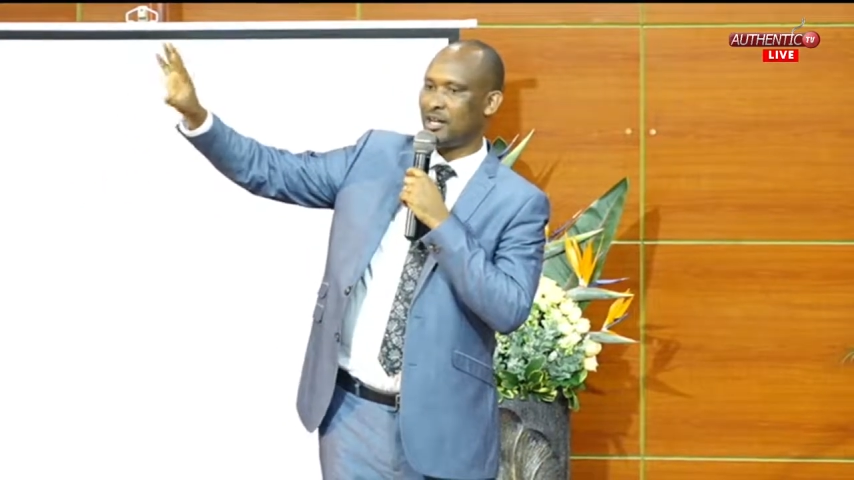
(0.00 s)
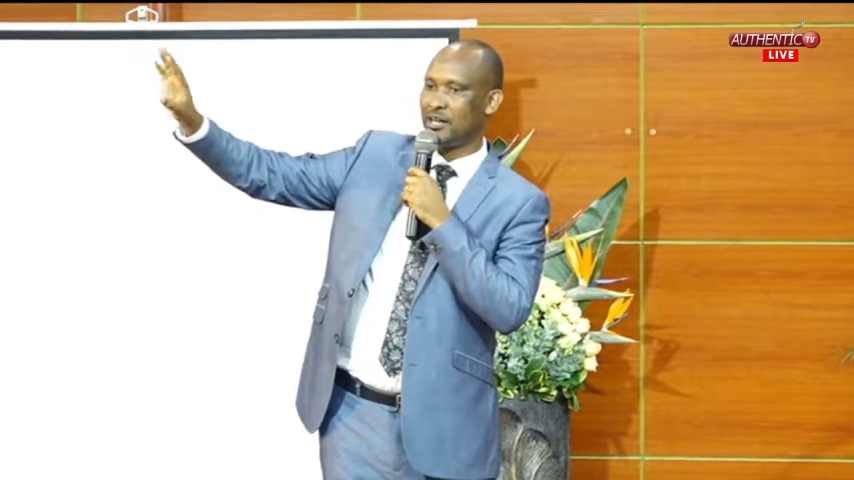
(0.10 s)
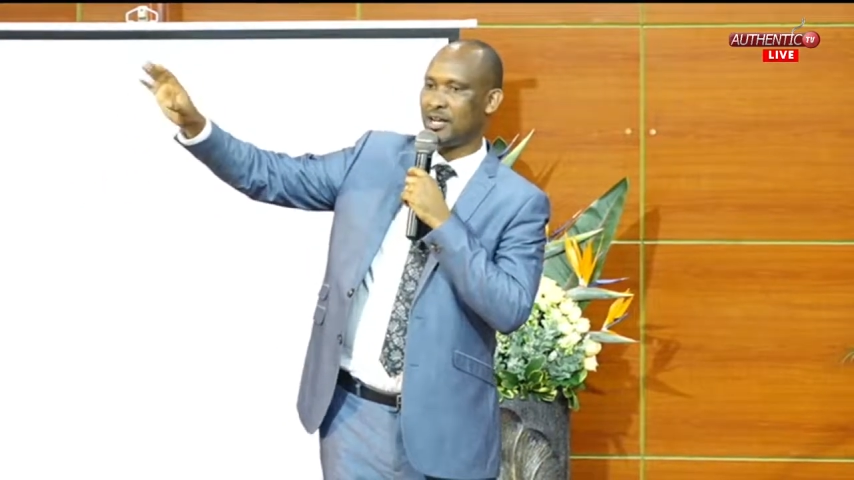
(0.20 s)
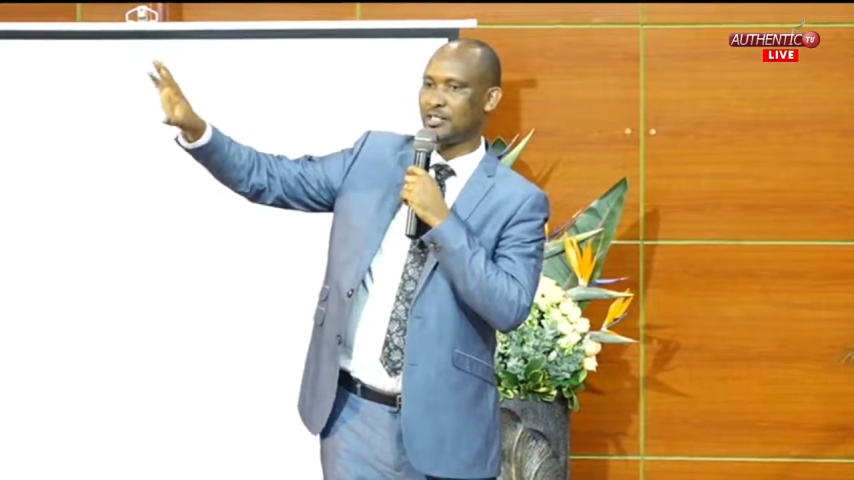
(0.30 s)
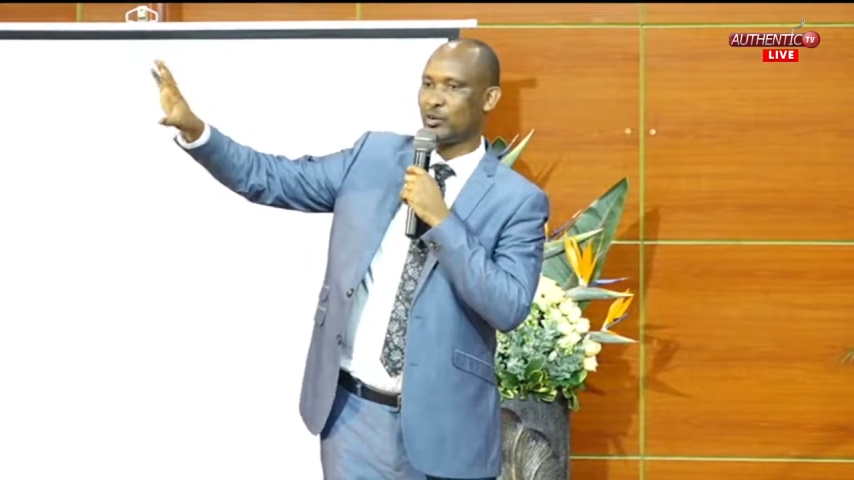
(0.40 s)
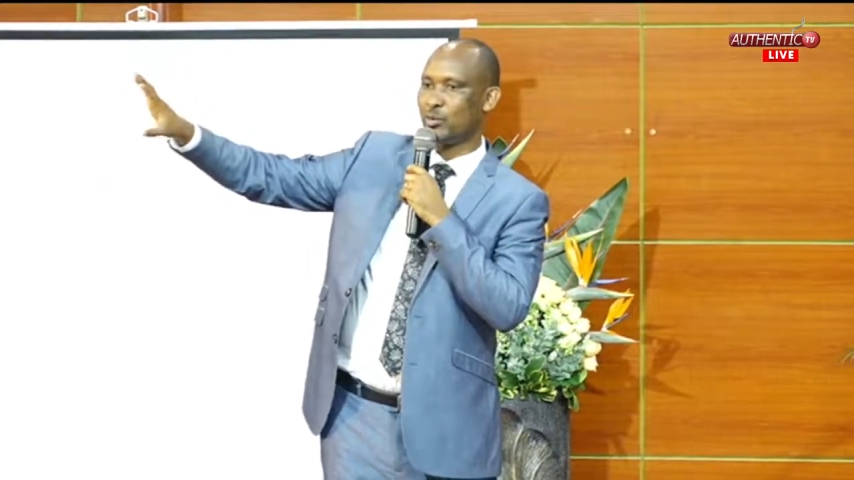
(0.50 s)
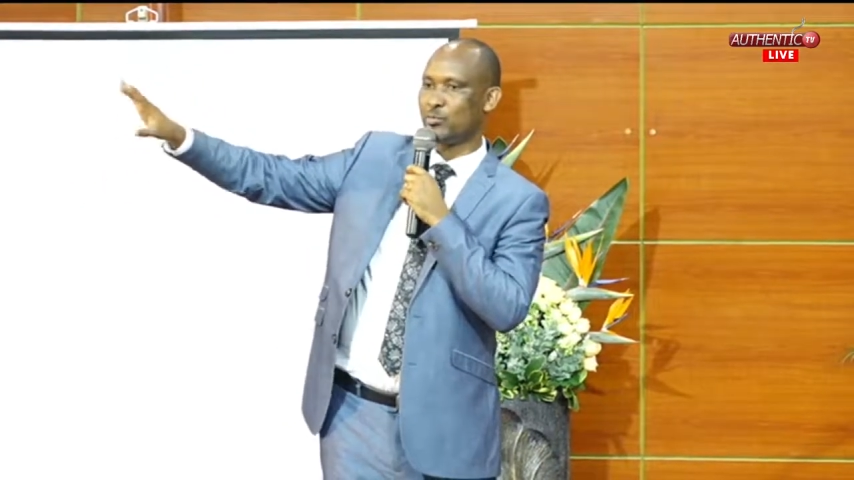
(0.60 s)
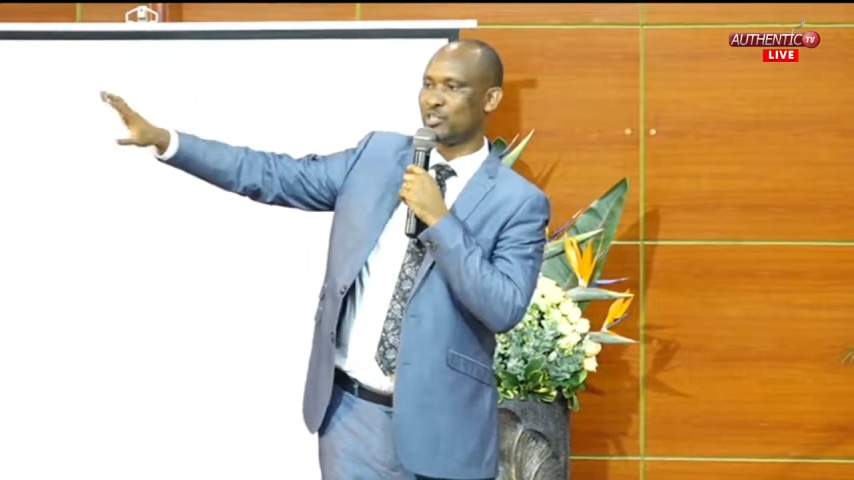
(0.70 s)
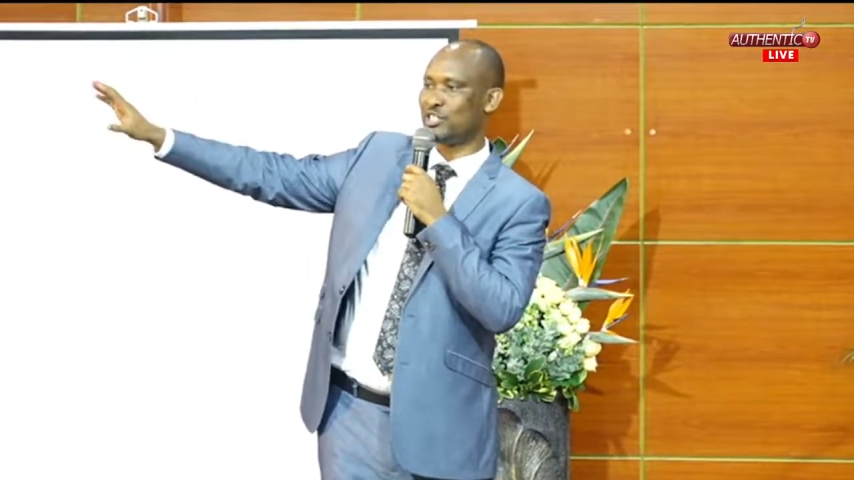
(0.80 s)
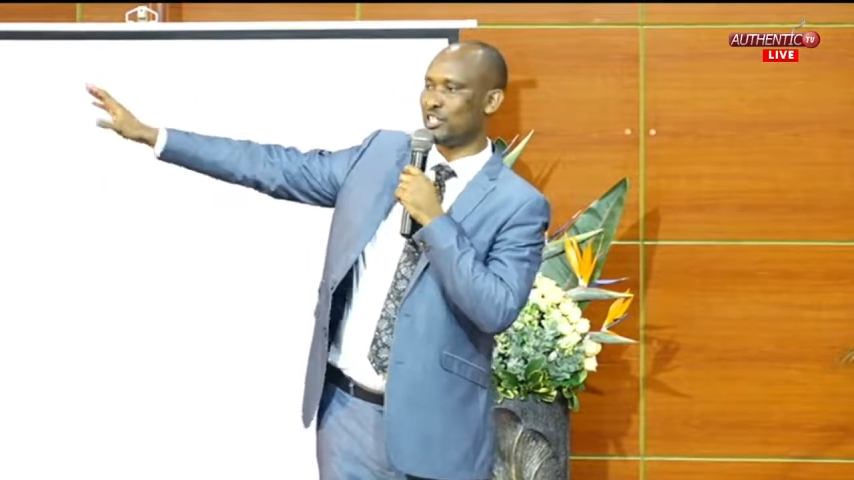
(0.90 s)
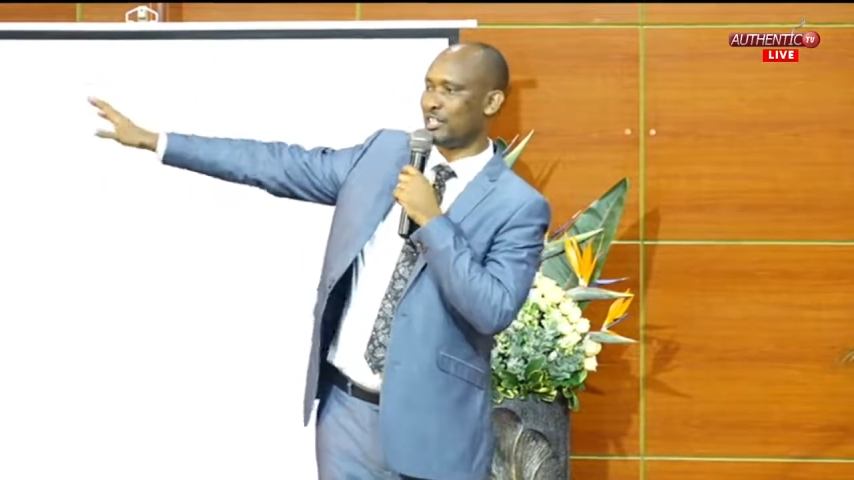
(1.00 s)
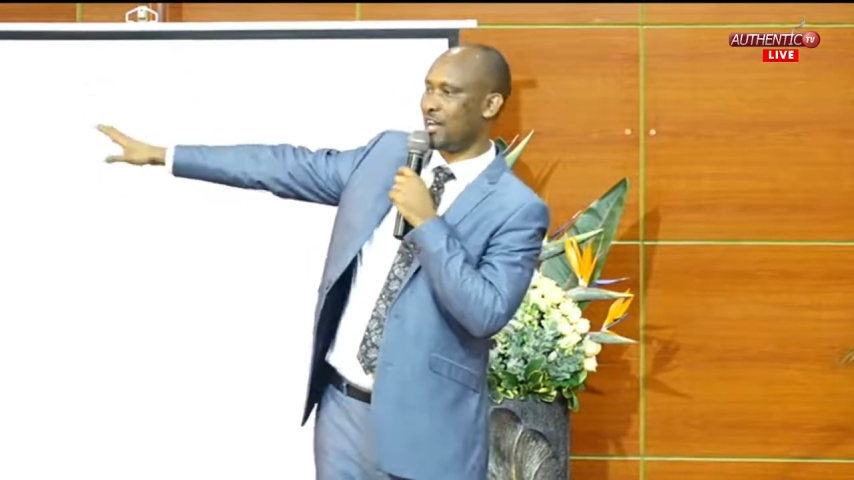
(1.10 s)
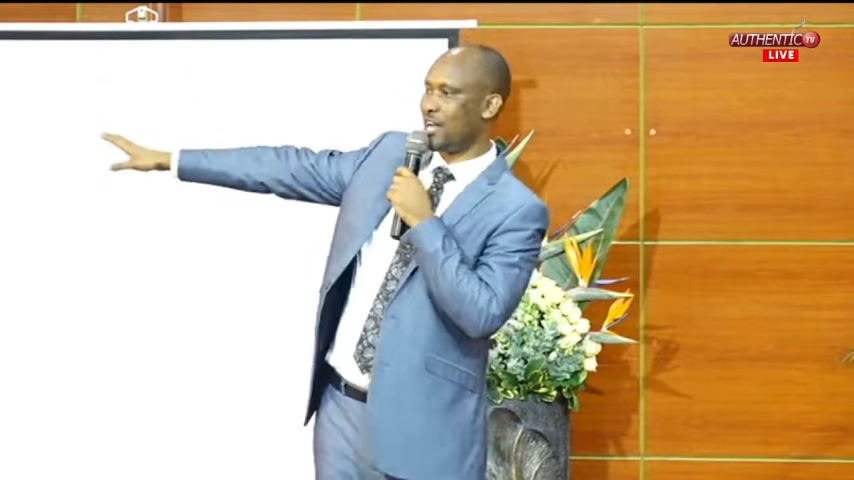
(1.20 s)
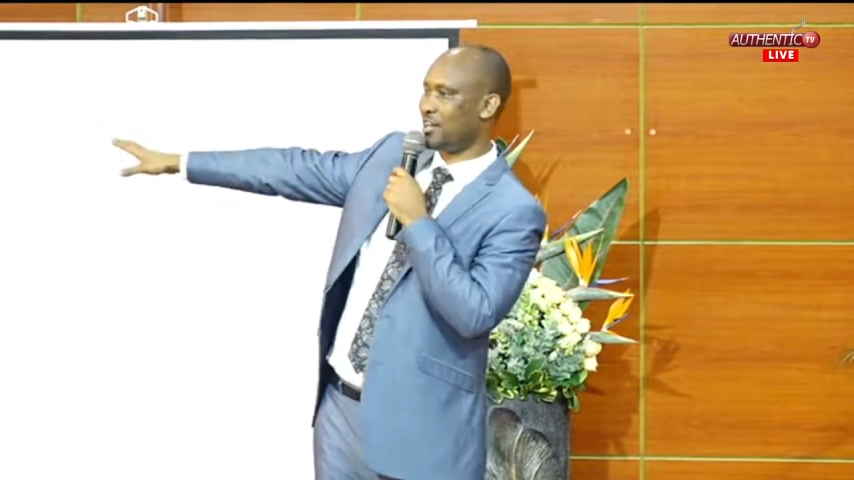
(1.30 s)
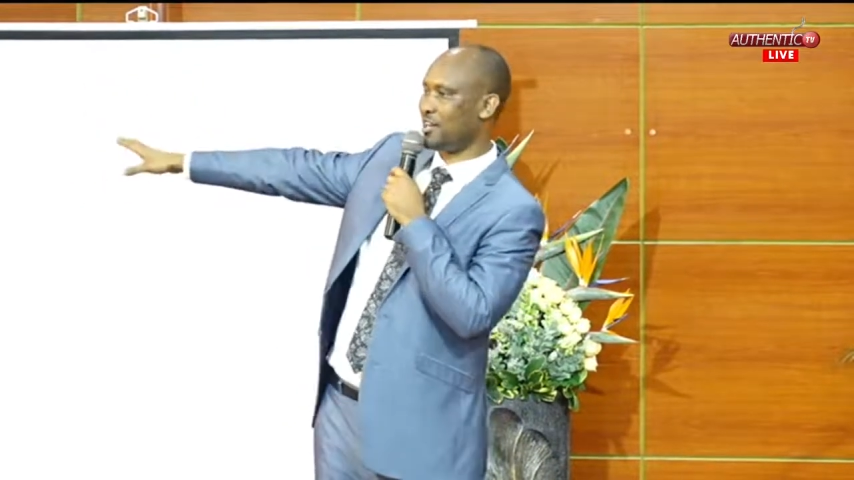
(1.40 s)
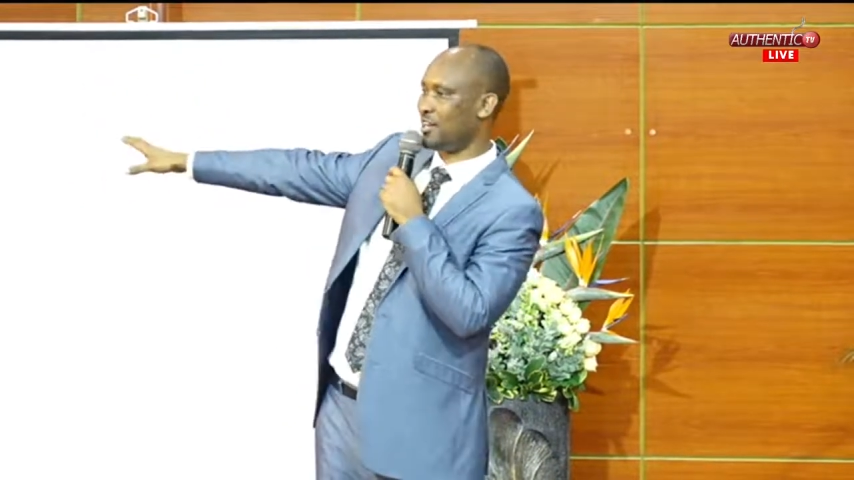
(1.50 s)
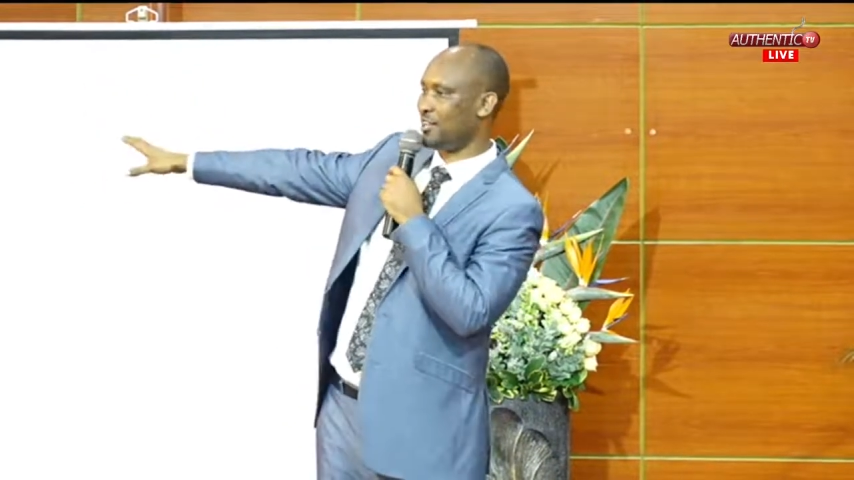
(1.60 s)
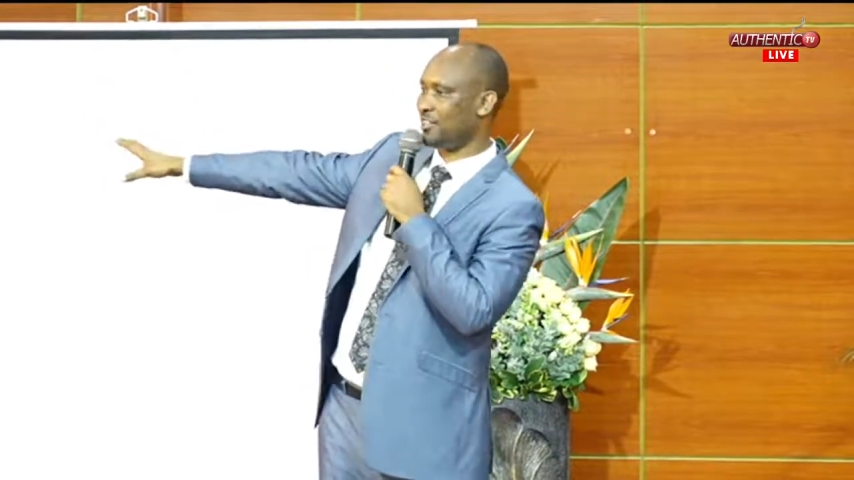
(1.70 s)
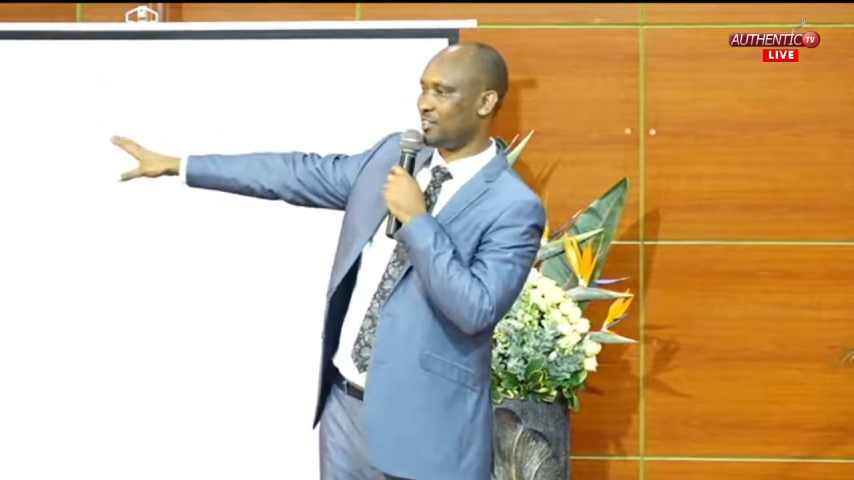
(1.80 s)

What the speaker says: Naza kuyimusigira hariya